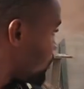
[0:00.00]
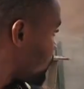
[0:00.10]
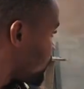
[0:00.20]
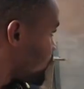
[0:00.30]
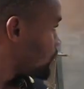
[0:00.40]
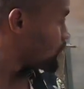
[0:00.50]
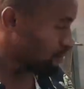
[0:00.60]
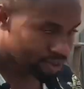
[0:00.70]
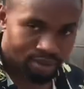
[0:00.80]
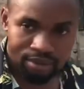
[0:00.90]
any of our
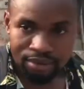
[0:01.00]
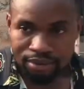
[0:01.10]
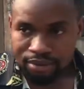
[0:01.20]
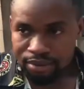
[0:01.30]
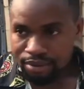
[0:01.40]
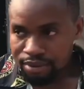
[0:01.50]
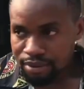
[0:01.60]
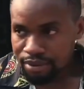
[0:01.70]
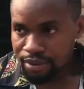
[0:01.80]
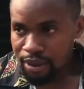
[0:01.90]
client work,
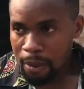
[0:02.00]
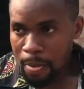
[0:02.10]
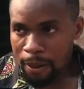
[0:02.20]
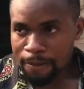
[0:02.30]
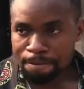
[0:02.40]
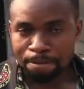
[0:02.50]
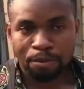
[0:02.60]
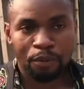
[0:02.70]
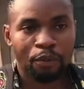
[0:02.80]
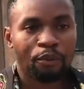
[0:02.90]
you gotta call our
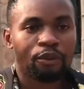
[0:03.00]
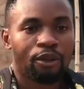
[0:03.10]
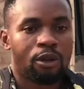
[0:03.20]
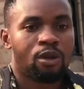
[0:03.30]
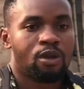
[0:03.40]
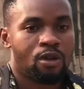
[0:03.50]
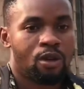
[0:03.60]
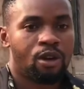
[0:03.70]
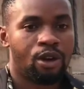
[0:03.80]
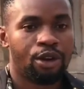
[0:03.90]
number.
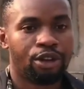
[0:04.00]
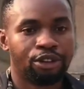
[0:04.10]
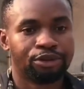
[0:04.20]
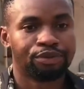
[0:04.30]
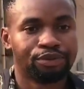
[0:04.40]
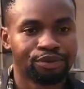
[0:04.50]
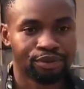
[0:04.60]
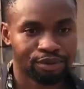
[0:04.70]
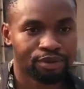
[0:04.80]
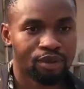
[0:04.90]
They on top of
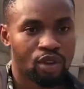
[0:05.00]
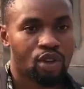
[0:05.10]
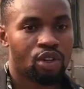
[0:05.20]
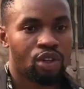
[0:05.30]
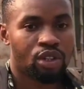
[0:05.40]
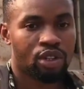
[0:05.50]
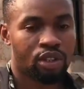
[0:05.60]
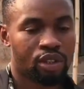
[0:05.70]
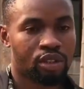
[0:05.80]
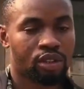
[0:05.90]
this video. This
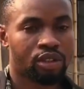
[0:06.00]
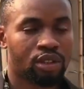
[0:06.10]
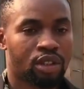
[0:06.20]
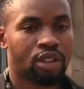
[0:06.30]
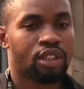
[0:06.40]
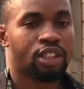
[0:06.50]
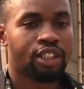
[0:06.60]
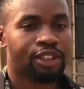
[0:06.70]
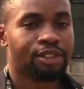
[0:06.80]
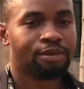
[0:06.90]
madam,
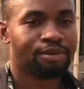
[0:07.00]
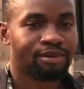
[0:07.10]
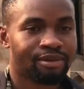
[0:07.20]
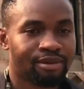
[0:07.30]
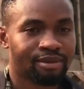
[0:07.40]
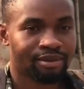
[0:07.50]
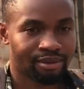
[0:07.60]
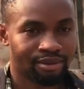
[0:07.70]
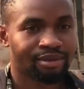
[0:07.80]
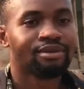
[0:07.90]
me go say thank
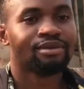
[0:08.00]
you.